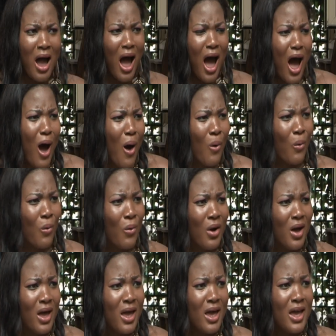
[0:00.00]
How?
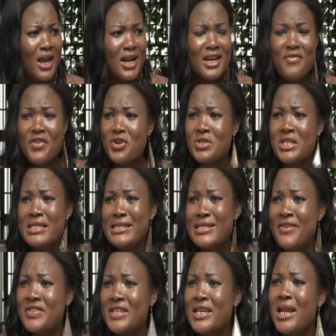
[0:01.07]
Livinus
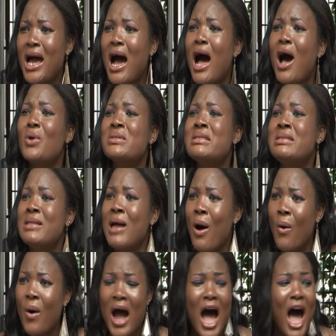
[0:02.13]
lives in our house
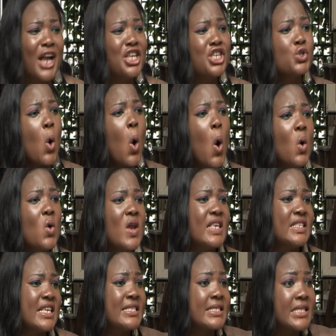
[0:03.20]
now and he's
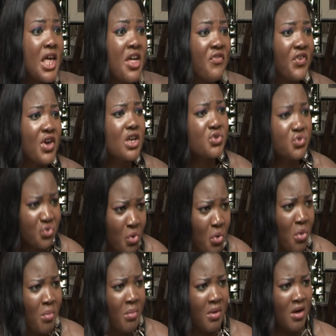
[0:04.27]
always in Sylvia's
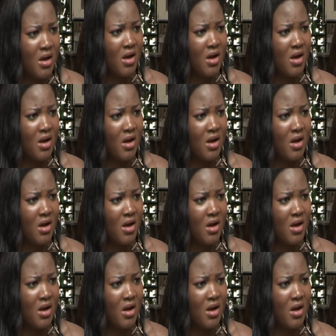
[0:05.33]
room.